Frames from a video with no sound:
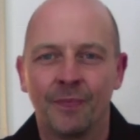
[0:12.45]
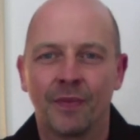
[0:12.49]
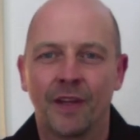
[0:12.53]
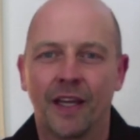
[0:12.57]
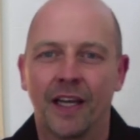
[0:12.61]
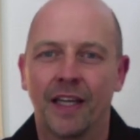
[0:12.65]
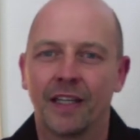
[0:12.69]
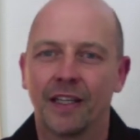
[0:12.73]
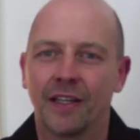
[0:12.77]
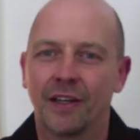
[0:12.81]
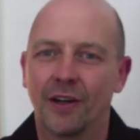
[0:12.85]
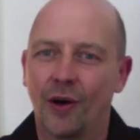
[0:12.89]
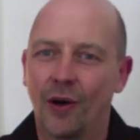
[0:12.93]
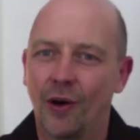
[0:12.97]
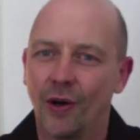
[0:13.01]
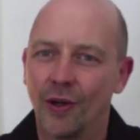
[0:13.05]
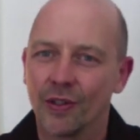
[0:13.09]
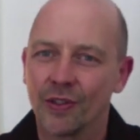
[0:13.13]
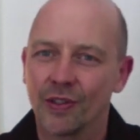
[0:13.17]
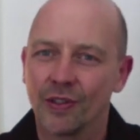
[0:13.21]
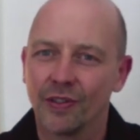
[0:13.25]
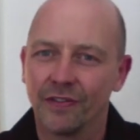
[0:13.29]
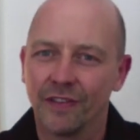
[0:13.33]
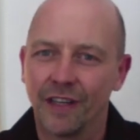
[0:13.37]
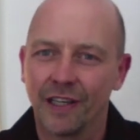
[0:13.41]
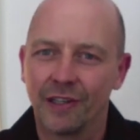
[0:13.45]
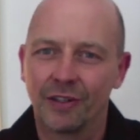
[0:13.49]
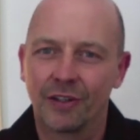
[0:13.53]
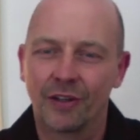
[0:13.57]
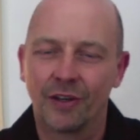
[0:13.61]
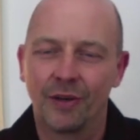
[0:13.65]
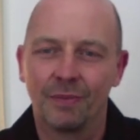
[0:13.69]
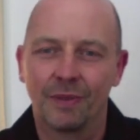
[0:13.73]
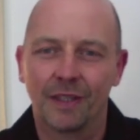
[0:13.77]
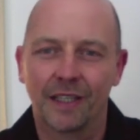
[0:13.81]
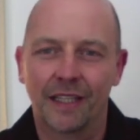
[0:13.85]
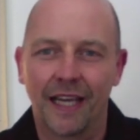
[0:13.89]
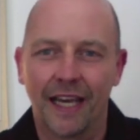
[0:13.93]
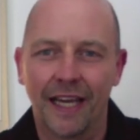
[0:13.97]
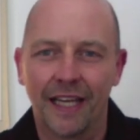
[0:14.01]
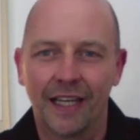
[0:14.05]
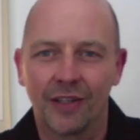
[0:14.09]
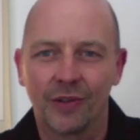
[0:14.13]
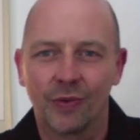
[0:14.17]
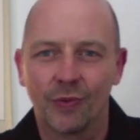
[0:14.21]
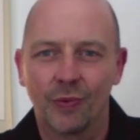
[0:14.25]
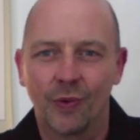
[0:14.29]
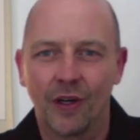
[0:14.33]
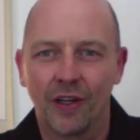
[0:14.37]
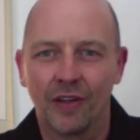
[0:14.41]
and an also very
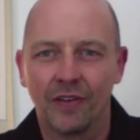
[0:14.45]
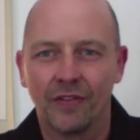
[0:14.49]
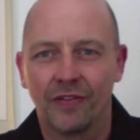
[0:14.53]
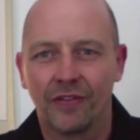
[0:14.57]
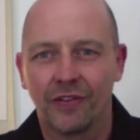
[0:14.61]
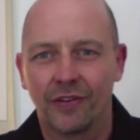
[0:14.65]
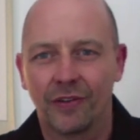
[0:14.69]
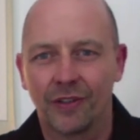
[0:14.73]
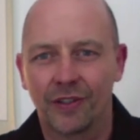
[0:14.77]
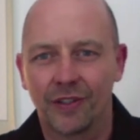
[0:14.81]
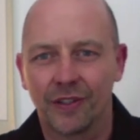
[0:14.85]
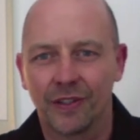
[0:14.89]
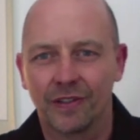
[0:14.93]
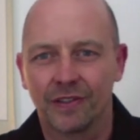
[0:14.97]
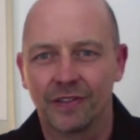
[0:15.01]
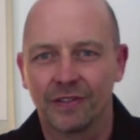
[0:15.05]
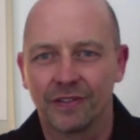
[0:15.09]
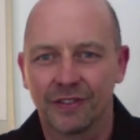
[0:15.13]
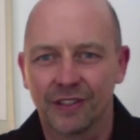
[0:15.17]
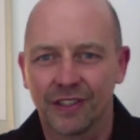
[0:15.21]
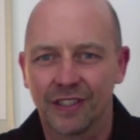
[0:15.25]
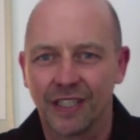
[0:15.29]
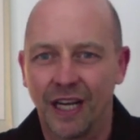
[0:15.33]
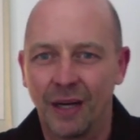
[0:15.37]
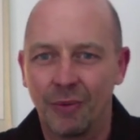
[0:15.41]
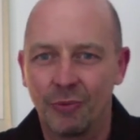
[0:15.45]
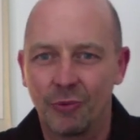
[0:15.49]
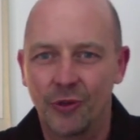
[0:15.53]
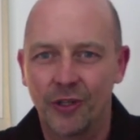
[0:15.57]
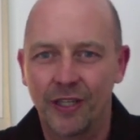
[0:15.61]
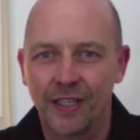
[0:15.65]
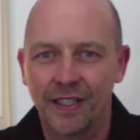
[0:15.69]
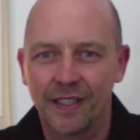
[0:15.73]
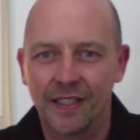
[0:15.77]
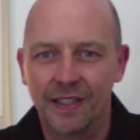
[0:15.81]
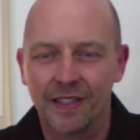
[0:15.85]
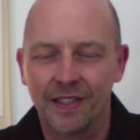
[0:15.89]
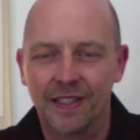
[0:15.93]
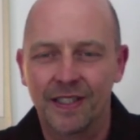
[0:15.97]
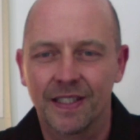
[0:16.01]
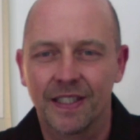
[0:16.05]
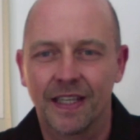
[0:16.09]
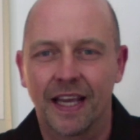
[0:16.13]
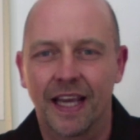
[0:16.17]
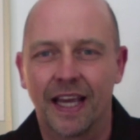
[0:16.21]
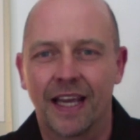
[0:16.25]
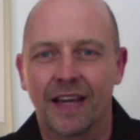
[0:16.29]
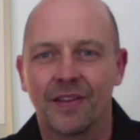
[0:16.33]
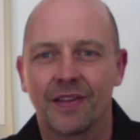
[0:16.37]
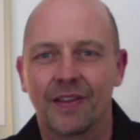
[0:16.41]
complicated one for some reasons,
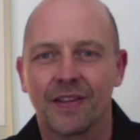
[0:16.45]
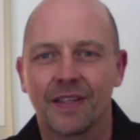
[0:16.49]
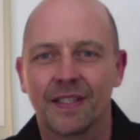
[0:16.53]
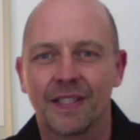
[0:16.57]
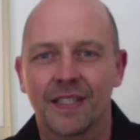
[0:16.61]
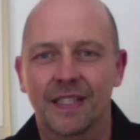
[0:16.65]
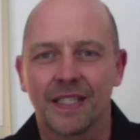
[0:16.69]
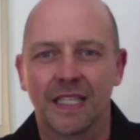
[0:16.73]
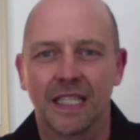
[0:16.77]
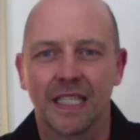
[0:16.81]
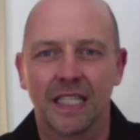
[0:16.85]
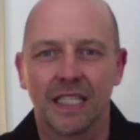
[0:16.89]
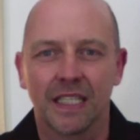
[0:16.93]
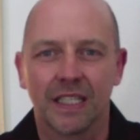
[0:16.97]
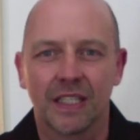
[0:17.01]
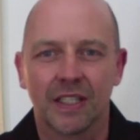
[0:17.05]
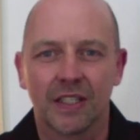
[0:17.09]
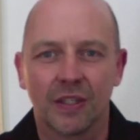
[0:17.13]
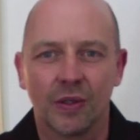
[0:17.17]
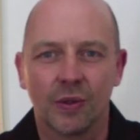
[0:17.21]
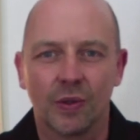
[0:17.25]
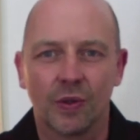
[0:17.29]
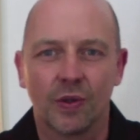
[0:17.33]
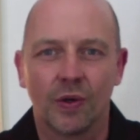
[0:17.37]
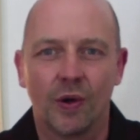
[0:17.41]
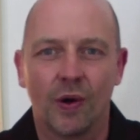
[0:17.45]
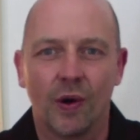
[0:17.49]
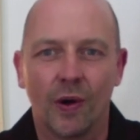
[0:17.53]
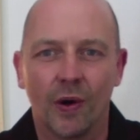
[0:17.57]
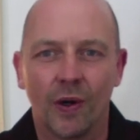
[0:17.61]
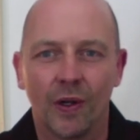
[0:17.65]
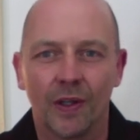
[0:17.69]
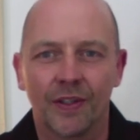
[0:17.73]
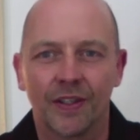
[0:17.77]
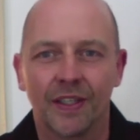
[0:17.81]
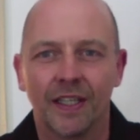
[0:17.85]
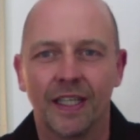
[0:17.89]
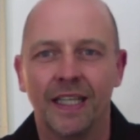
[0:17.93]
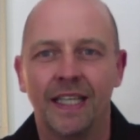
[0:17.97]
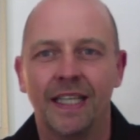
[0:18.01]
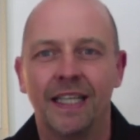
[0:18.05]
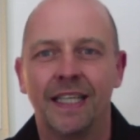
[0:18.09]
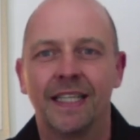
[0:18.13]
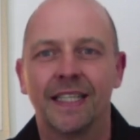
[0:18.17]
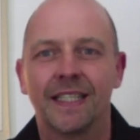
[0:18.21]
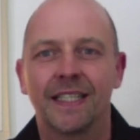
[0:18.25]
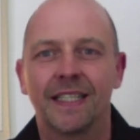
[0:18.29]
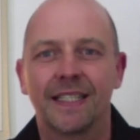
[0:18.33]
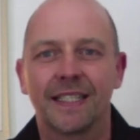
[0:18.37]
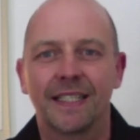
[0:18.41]
and this is the so-called
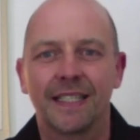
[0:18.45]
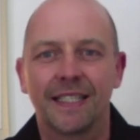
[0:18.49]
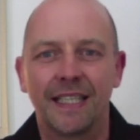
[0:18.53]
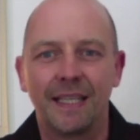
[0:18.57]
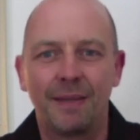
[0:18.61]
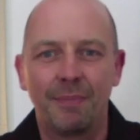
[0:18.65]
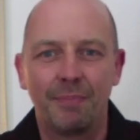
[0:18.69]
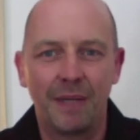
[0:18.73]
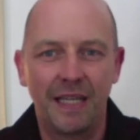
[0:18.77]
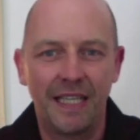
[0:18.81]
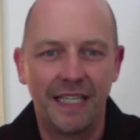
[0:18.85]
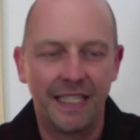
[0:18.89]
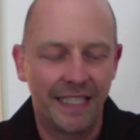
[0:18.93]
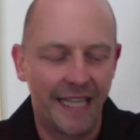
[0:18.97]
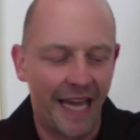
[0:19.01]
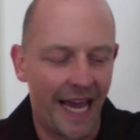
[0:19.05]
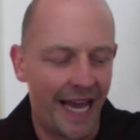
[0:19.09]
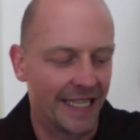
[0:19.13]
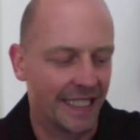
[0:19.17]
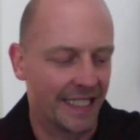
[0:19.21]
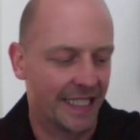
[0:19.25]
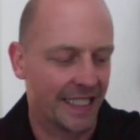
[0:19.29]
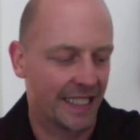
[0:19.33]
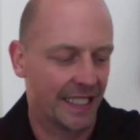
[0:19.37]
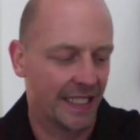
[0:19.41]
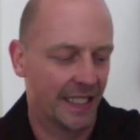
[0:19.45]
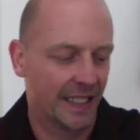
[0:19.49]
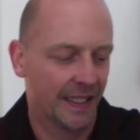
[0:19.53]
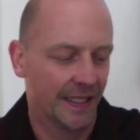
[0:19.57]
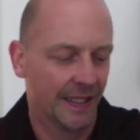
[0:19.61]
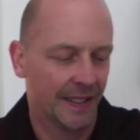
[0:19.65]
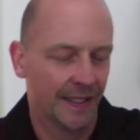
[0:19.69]
CP test.